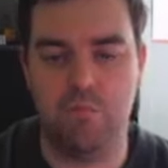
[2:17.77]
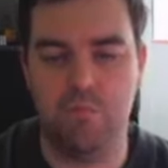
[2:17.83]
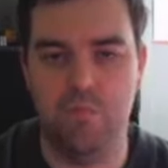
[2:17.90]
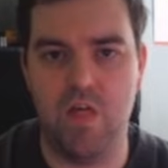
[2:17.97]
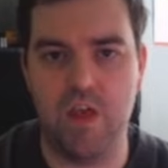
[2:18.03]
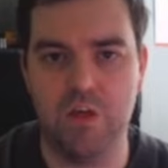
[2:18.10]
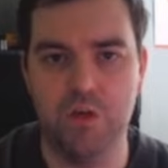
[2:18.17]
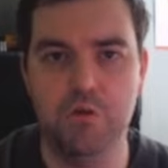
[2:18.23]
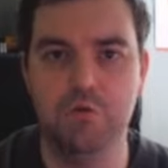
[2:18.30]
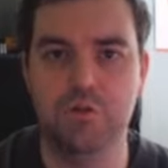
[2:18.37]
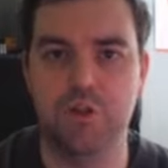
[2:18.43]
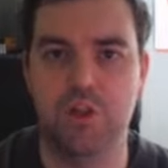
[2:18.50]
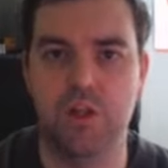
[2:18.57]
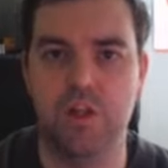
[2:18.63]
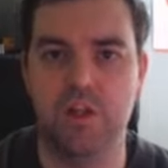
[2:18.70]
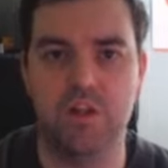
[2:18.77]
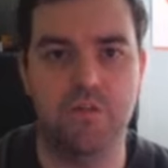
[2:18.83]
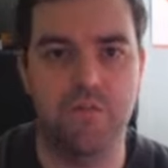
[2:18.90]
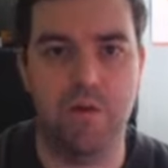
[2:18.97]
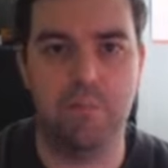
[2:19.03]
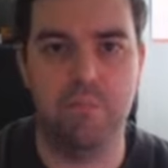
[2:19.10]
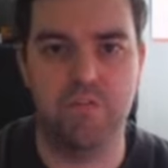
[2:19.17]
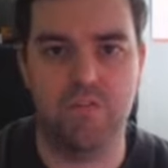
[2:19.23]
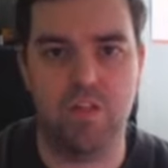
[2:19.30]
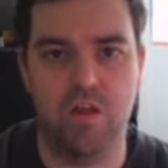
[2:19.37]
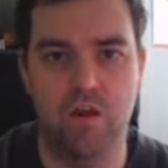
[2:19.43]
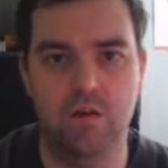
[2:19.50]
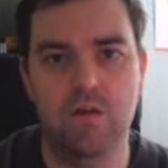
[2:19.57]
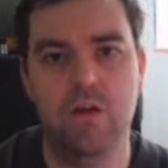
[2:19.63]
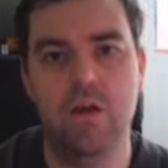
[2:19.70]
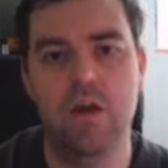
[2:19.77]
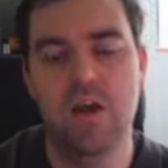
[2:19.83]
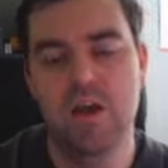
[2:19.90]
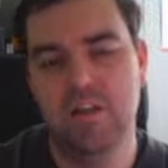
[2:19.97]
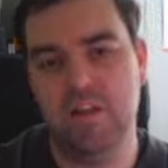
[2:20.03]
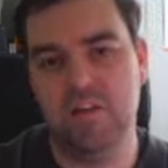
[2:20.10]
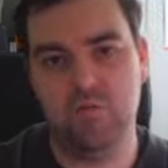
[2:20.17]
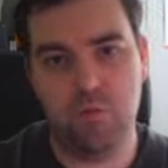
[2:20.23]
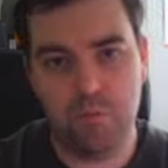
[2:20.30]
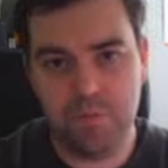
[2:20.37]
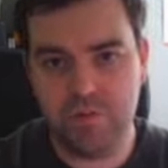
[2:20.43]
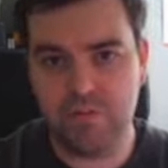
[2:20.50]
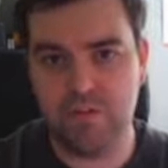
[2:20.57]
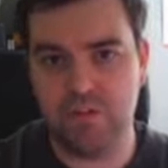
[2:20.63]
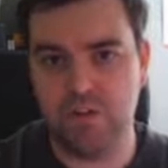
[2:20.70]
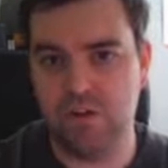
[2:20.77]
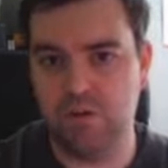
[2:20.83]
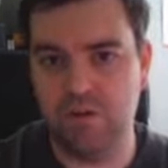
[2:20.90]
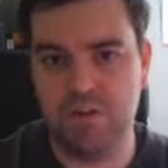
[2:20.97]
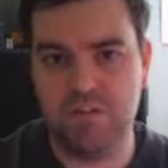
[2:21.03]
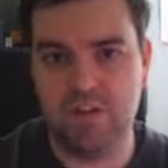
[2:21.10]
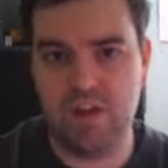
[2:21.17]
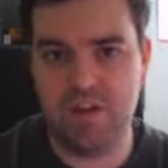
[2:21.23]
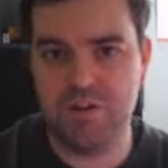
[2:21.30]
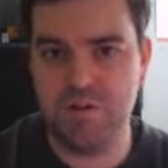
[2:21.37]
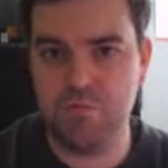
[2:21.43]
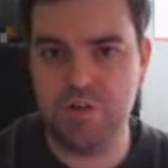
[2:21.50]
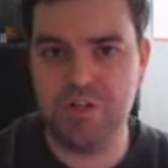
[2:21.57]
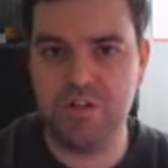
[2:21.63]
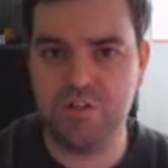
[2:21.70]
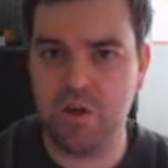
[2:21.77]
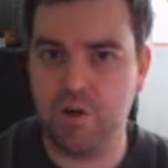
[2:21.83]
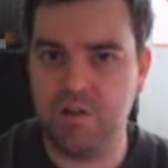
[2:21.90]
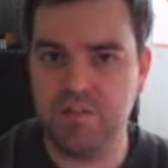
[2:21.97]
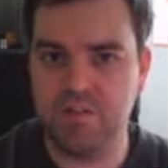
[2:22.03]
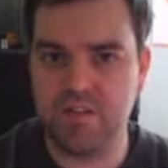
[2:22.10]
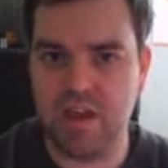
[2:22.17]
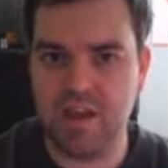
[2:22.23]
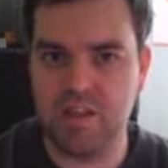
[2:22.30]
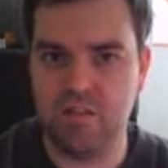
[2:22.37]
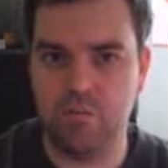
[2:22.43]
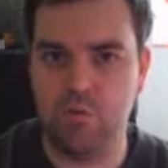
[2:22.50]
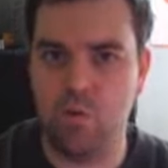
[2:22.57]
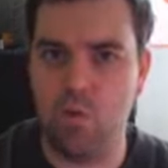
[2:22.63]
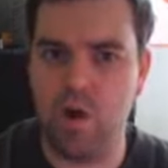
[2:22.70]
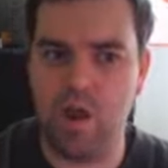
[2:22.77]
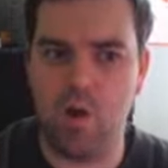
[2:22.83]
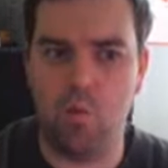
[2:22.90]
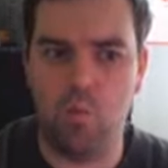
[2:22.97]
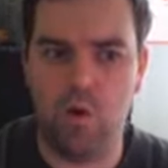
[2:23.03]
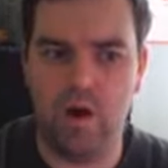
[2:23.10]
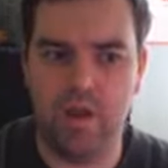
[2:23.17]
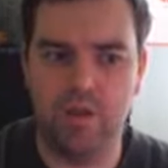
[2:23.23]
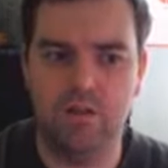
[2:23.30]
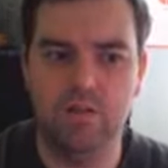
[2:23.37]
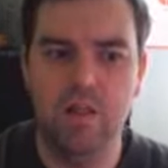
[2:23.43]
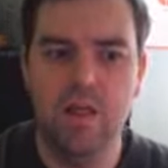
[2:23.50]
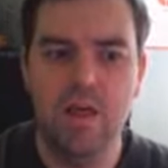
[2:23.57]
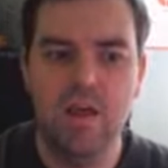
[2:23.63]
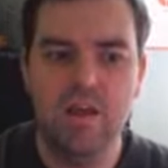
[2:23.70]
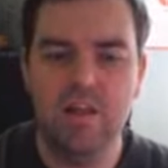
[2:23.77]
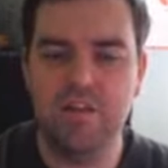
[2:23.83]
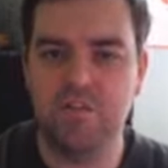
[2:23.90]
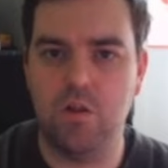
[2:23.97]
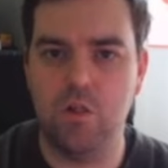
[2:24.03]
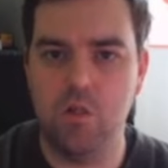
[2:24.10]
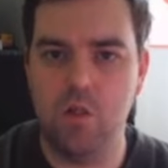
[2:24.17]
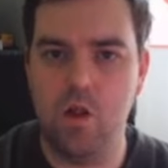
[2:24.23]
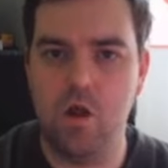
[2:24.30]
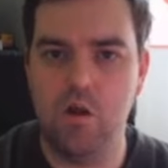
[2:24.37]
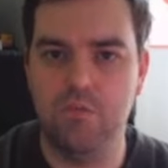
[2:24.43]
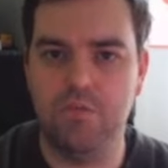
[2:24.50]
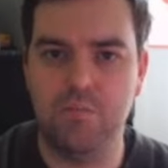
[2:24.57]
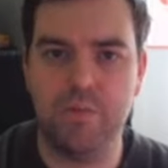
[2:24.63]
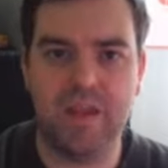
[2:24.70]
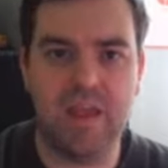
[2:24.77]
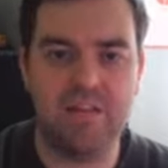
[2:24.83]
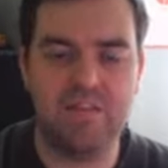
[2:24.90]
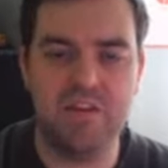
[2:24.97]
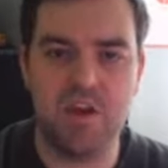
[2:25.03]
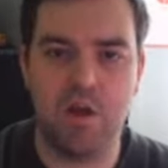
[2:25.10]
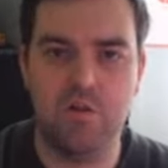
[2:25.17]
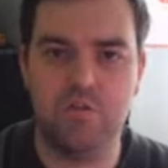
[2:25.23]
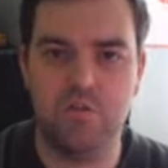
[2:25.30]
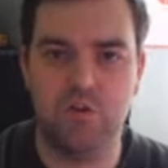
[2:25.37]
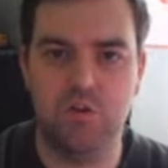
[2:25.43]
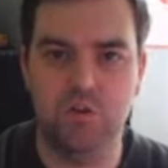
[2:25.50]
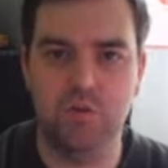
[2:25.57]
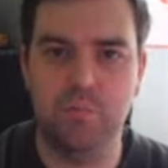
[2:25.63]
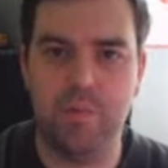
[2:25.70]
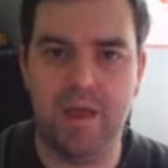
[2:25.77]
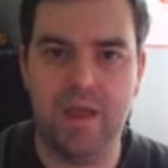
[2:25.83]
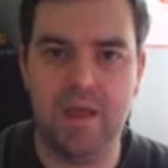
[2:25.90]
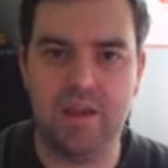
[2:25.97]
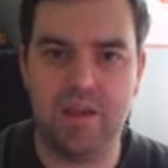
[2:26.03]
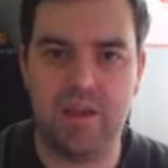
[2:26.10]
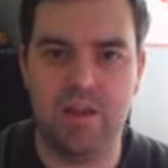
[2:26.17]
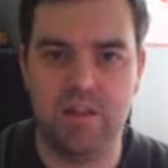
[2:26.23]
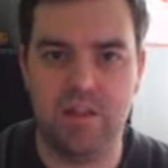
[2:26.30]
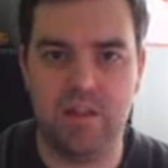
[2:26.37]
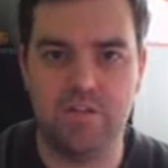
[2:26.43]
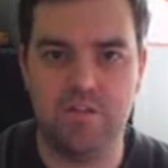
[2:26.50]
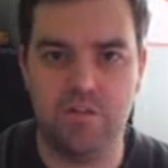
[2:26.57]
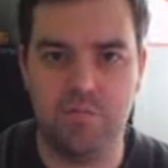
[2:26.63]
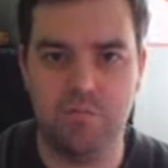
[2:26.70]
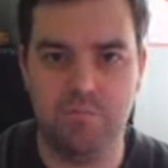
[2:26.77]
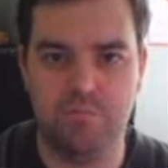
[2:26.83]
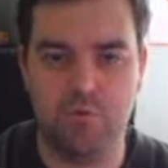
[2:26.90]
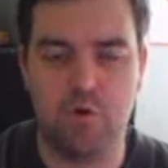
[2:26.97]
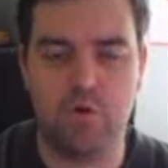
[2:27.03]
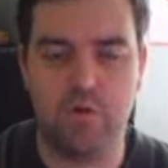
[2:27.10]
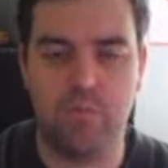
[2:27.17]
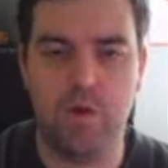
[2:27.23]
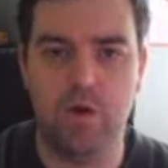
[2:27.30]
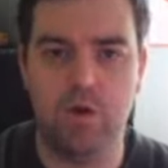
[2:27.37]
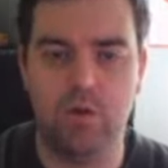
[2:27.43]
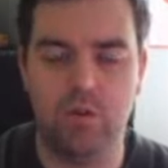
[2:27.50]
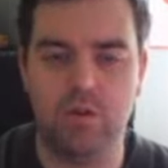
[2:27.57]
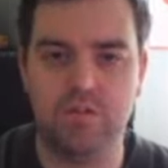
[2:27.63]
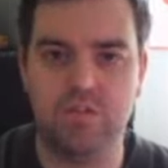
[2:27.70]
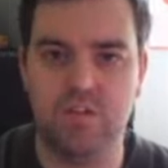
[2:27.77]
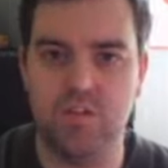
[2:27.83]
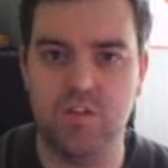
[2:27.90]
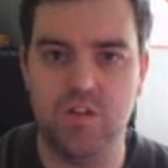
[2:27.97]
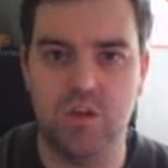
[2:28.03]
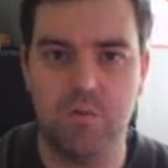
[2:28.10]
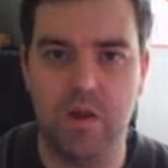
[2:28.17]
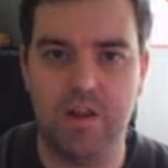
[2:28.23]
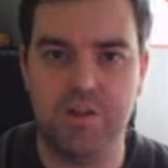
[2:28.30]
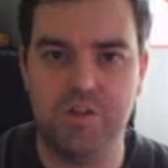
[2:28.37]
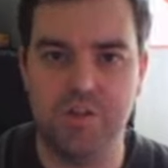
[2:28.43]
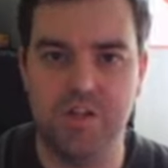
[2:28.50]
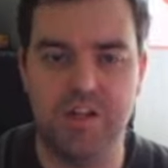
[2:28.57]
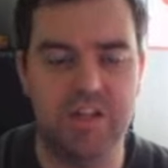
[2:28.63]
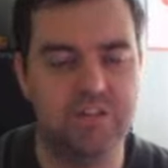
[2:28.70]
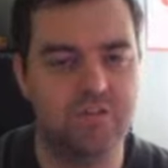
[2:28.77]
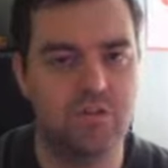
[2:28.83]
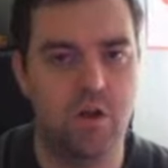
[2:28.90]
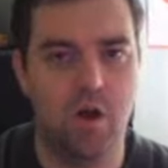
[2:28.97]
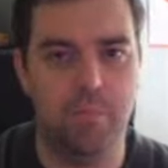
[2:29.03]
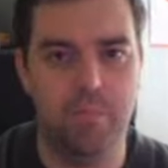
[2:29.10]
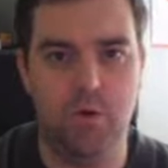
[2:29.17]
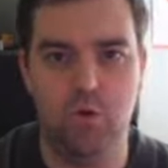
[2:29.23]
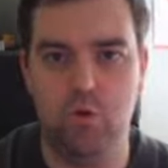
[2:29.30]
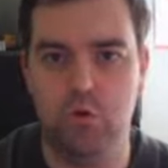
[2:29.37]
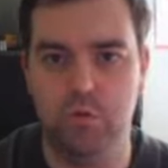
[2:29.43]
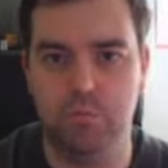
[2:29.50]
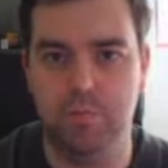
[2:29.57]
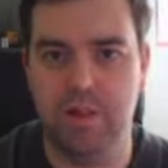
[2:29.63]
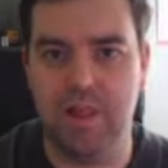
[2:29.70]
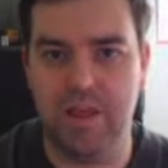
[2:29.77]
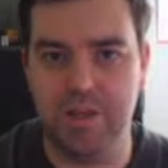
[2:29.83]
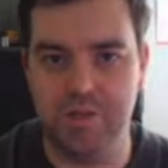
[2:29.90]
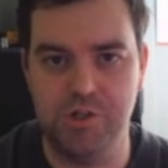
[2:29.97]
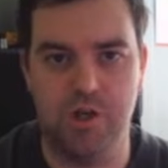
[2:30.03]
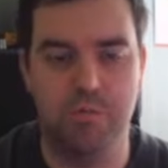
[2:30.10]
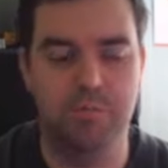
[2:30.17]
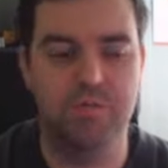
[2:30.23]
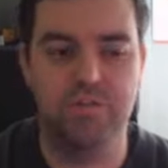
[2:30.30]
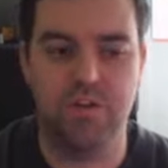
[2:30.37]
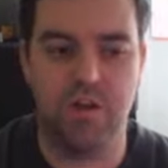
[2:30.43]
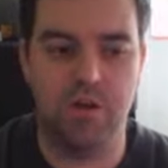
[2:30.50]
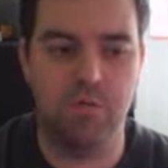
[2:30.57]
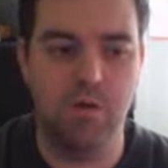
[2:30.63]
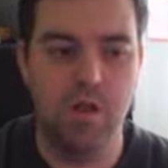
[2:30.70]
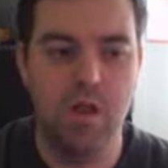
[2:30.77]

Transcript: their usual early November slot. They're swapping to the Unity engine, which is going to take them quite a while. There's a lot of spaghetti code to unpick and then to program it all onto the new engine. It's not a port and play job, so